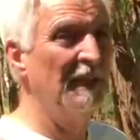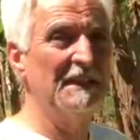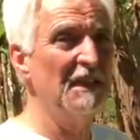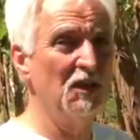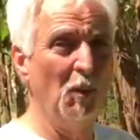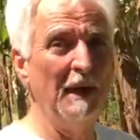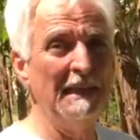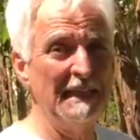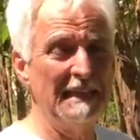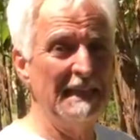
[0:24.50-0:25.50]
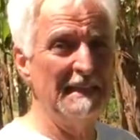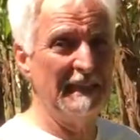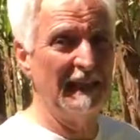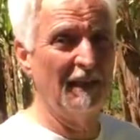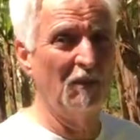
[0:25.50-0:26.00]
This is the windy
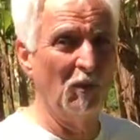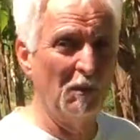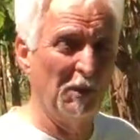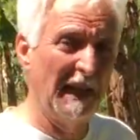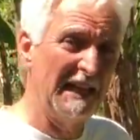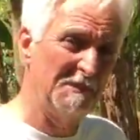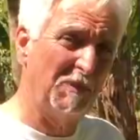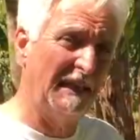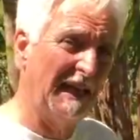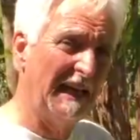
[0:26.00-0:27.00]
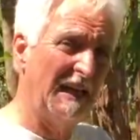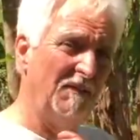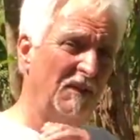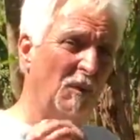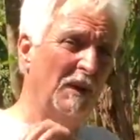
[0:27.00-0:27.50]
season here. We're blessed by not
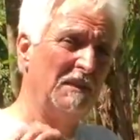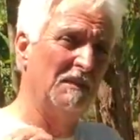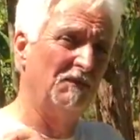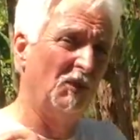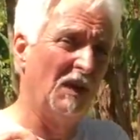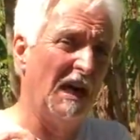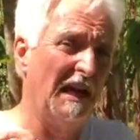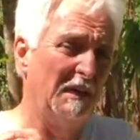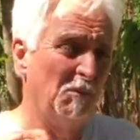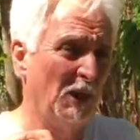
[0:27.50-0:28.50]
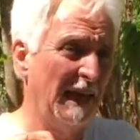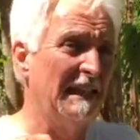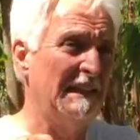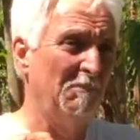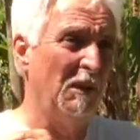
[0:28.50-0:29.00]
having the winds of Volcan and
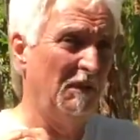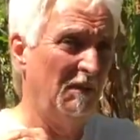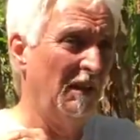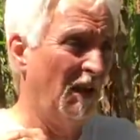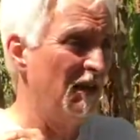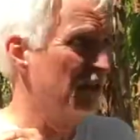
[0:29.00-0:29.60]
Boquete, but there are